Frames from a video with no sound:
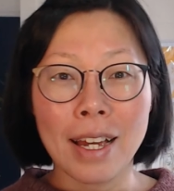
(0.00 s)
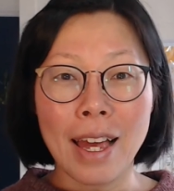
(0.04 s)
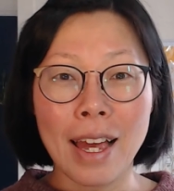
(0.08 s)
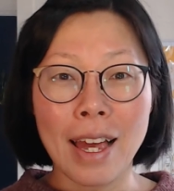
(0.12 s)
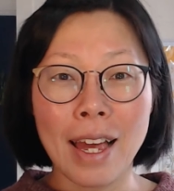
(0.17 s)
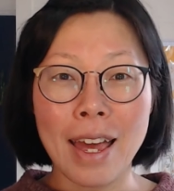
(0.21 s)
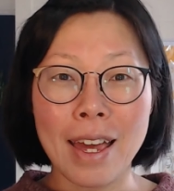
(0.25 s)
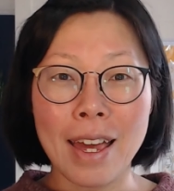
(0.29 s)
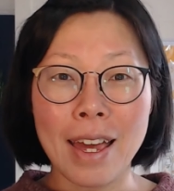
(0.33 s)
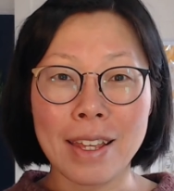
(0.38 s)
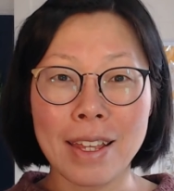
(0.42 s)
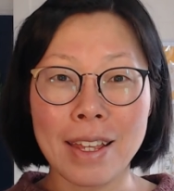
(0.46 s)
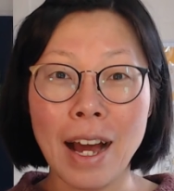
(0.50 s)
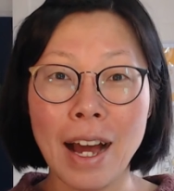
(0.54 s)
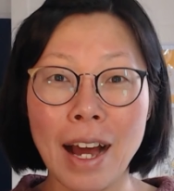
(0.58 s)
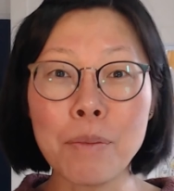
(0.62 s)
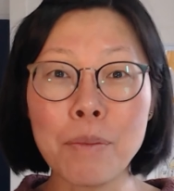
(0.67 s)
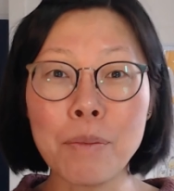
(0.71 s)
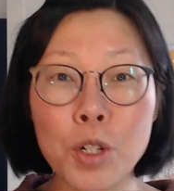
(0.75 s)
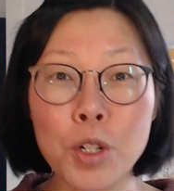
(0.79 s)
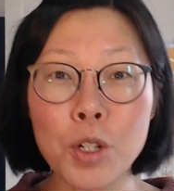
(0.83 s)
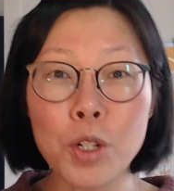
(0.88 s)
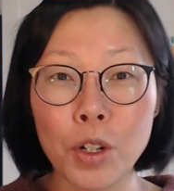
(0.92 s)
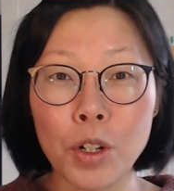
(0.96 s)
And
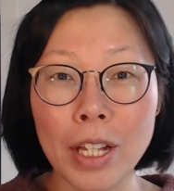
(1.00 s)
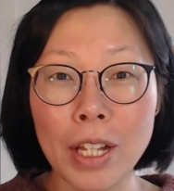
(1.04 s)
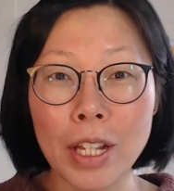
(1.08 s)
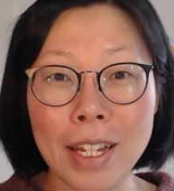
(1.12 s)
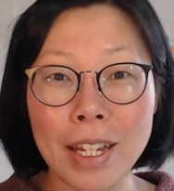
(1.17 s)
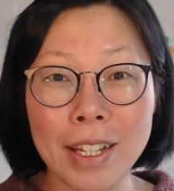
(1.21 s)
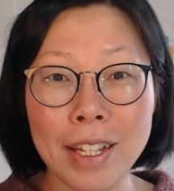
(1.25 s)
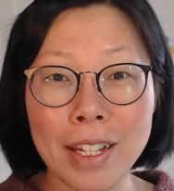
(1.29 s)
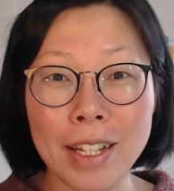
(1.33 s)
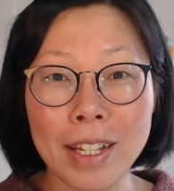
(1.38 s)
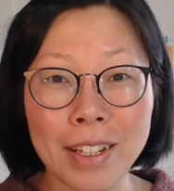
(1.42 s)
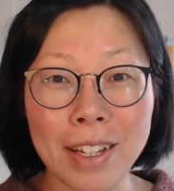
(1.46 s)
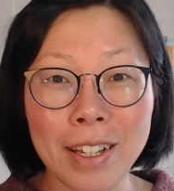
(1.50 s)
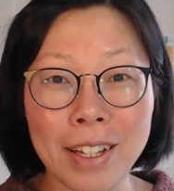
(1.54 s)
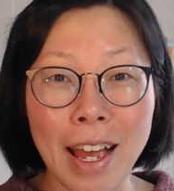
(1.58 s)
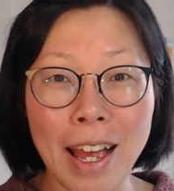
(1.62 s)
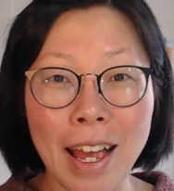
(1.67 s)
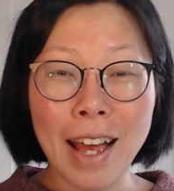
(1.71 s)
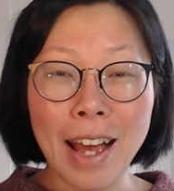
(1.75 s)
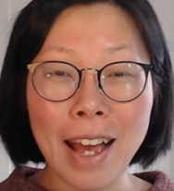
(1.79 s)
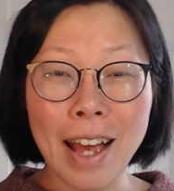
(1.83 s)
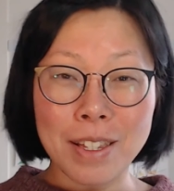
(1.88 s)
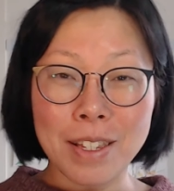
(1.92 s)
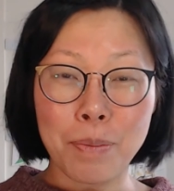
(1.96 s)
I'm Jolyene.
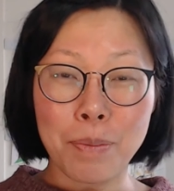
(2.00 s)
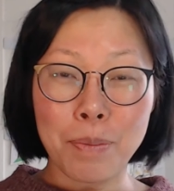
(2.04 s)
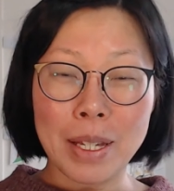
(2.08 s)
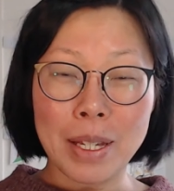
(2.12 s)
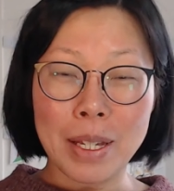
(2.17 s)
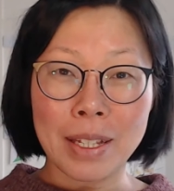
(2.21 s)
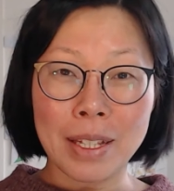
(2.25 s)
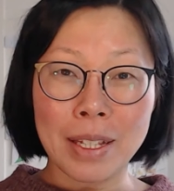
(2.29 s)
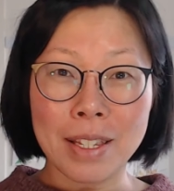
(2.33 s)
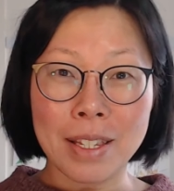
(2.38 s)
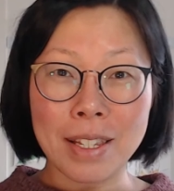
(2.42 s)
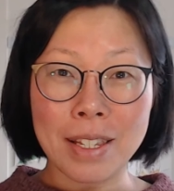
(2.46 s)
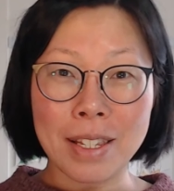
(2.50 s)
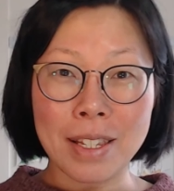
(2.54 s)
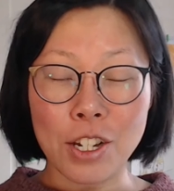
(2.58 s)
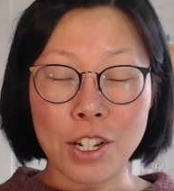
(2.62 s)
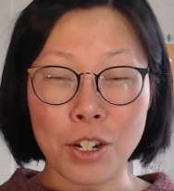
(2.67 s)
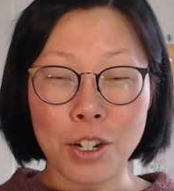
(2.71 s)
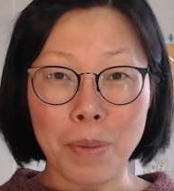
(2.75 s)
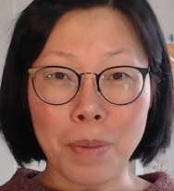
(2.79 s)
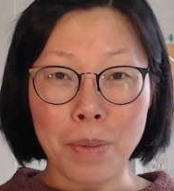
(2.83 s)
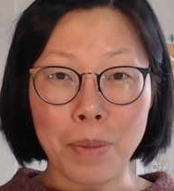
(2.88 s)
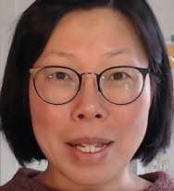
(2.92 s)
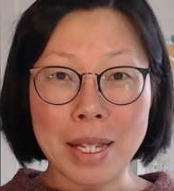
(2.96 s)
As a beginner
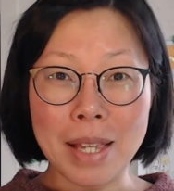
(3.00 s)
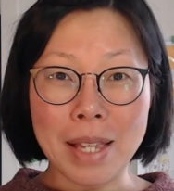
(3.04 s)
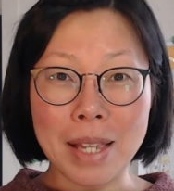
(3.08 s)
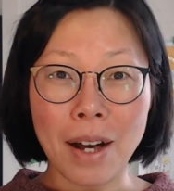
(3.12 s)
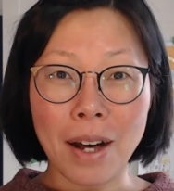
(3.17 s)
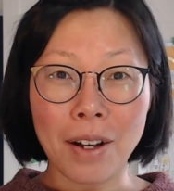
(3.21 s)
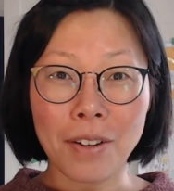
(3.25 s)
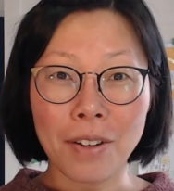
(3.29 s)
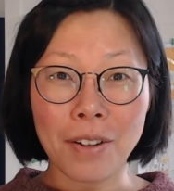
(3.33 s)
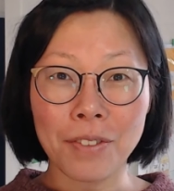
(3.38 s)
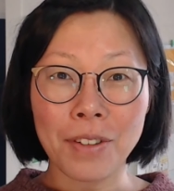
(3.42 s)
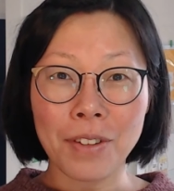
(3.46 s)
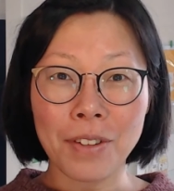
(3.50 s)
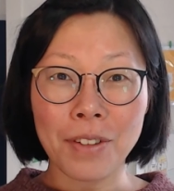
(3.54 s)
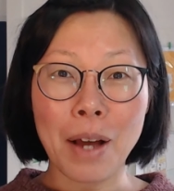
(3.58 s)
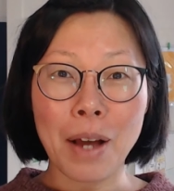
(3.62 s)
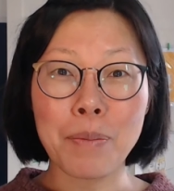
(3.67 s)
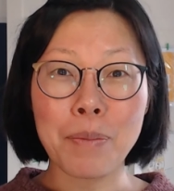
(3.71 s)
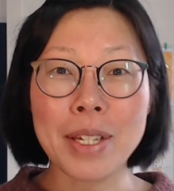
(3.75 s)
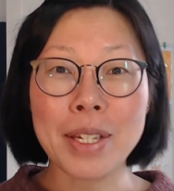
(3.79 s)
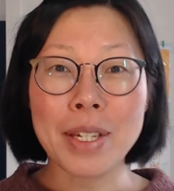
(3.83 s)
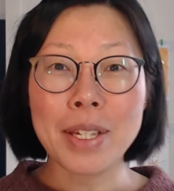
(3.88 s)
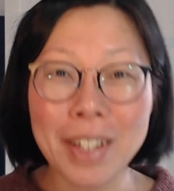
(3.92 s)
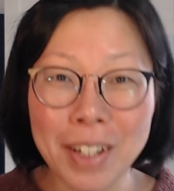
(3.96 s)
sketcher myself,
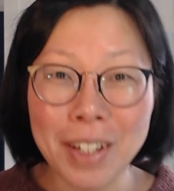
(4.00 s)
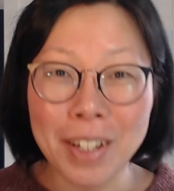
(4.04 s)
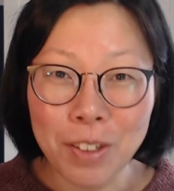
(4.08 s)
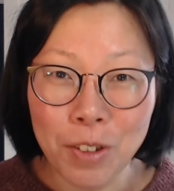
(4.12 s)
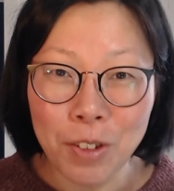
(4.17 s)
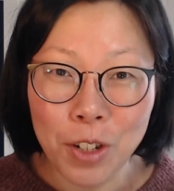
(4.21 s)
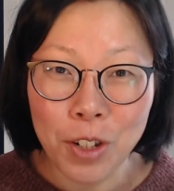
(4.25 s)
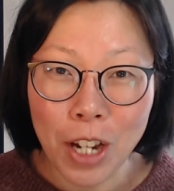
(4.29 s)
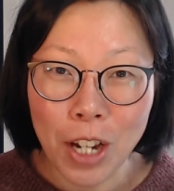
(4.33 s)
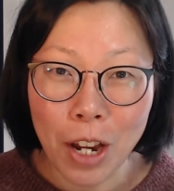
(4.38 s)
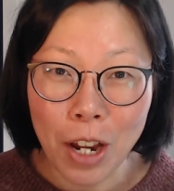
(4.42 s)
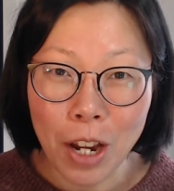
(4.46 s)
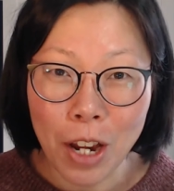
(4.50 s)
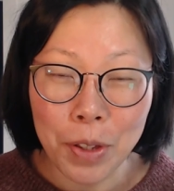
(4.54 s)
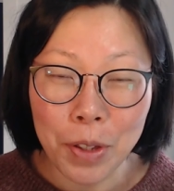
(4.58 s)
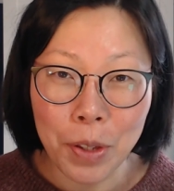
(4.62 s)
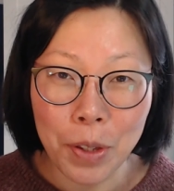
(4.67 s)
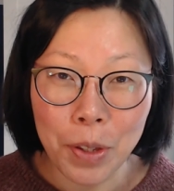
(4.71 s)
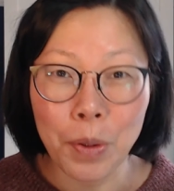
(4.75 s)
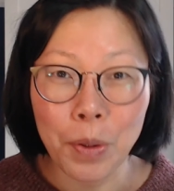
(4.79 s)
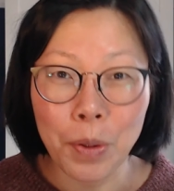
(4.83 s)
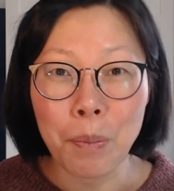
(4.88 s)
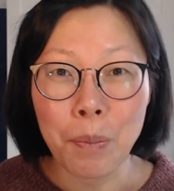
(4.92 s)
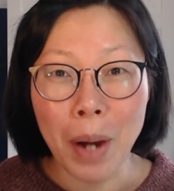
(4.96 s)
I'm here to share with
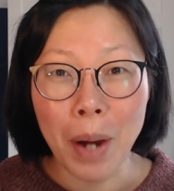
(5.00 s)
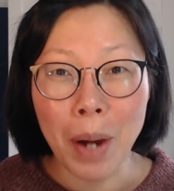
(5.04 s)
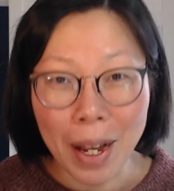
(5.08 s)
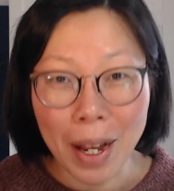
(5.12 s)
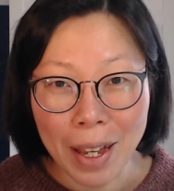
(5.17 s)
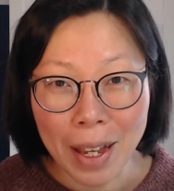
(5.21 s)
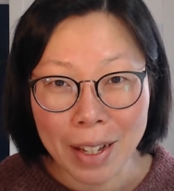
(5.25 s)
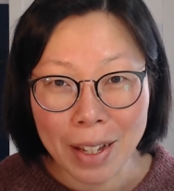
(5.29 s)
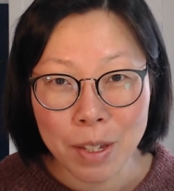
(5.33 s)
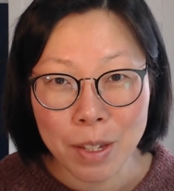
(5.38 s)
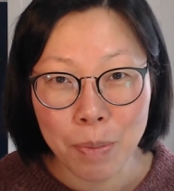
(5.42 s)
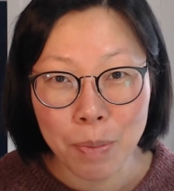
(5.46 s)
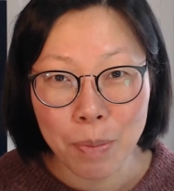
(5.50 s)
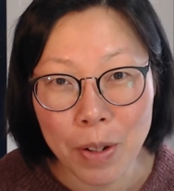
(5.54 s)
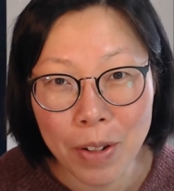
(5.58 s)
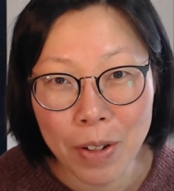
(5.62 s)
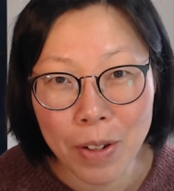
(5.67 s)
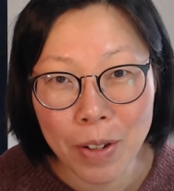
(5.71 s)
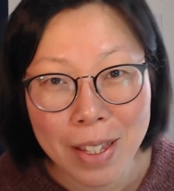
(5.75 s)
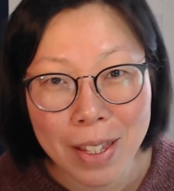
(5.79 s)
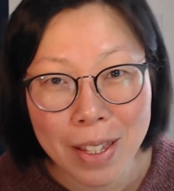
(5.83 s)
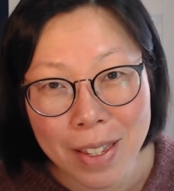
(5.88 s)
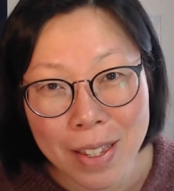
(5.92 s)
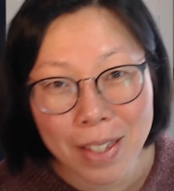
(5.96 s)
you my
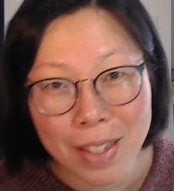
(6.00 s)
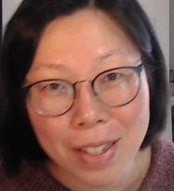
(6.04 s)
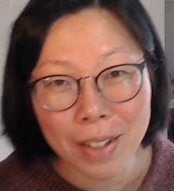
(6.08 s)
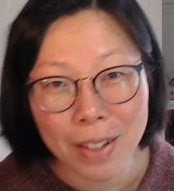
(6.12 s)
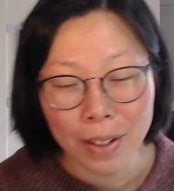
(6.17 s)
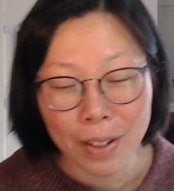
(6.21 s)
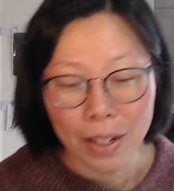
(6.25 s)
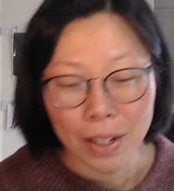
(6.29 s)
experience.